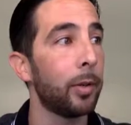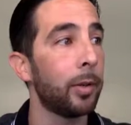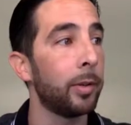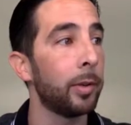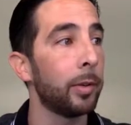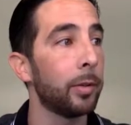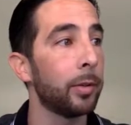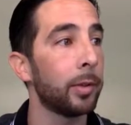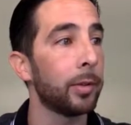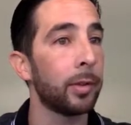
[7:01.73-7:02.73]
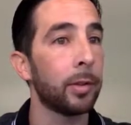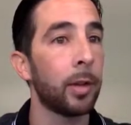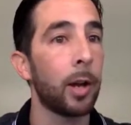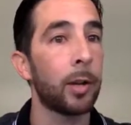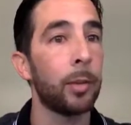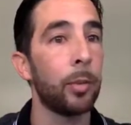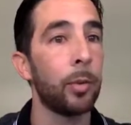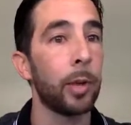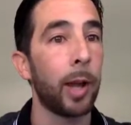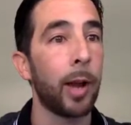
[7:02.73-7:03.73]
0 to 6 o'clock in the
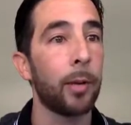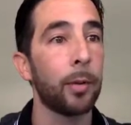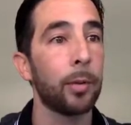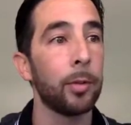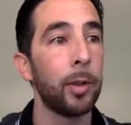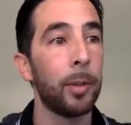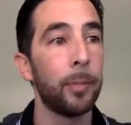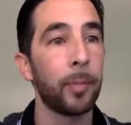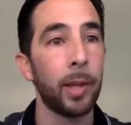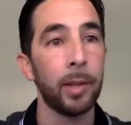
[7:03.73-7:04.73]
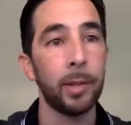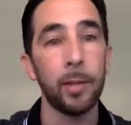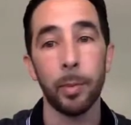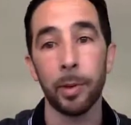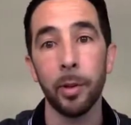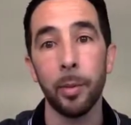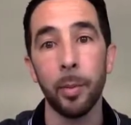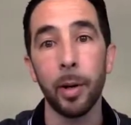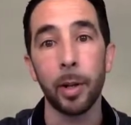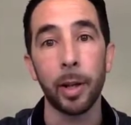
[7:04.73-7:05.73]
morning hours and save them a ton of
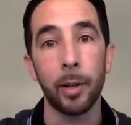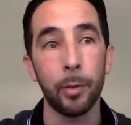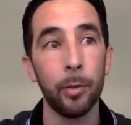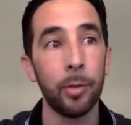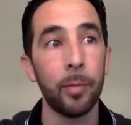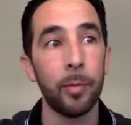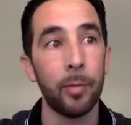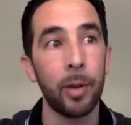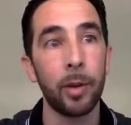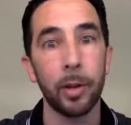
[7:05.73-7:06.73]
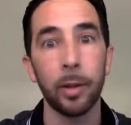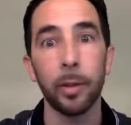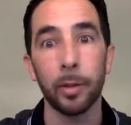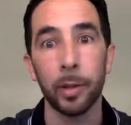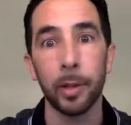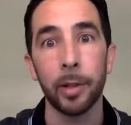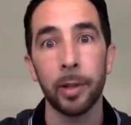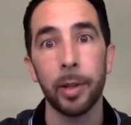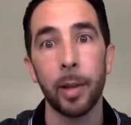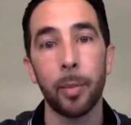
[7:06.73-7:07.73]
money and lose them very little leads
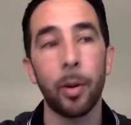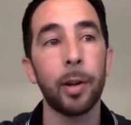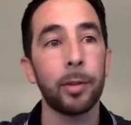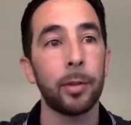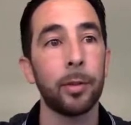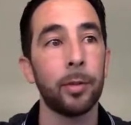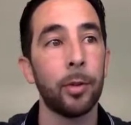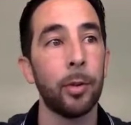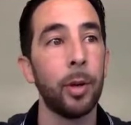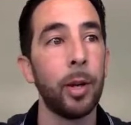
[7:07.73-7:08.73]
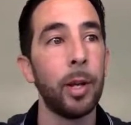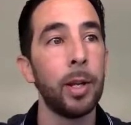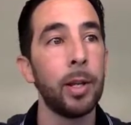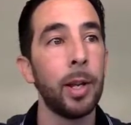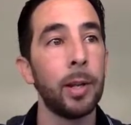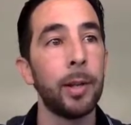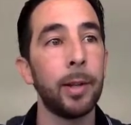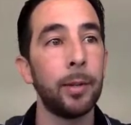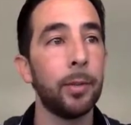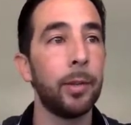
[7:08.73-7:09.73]
in that process. So yeah, did they
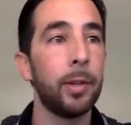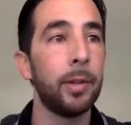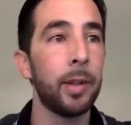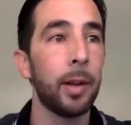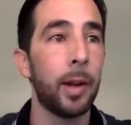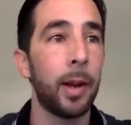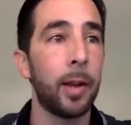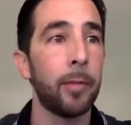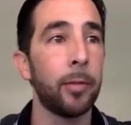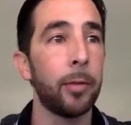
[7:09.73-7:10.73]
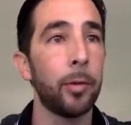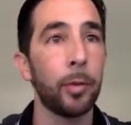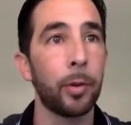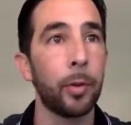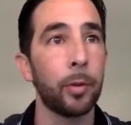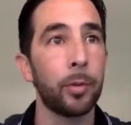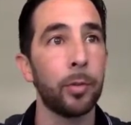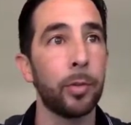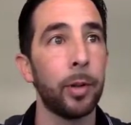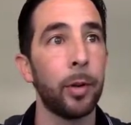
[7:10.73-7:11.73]
lose leads? Yeah, a handful over the course of,
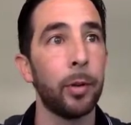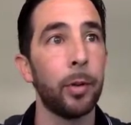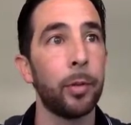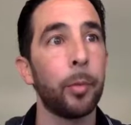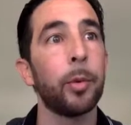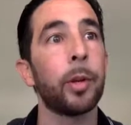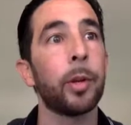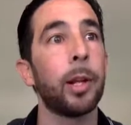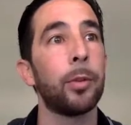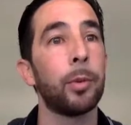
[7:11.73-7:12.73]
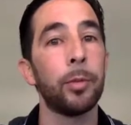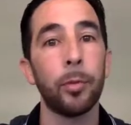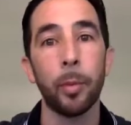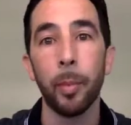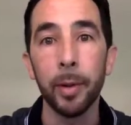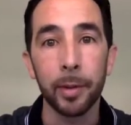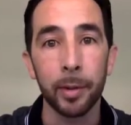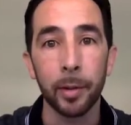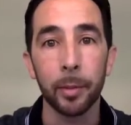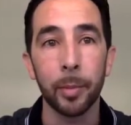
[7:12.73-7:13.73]
we're looking at 3 or 4 months
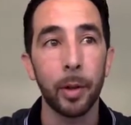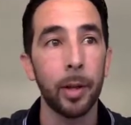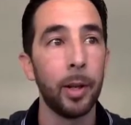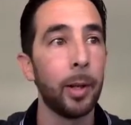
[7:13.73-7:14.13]
here, but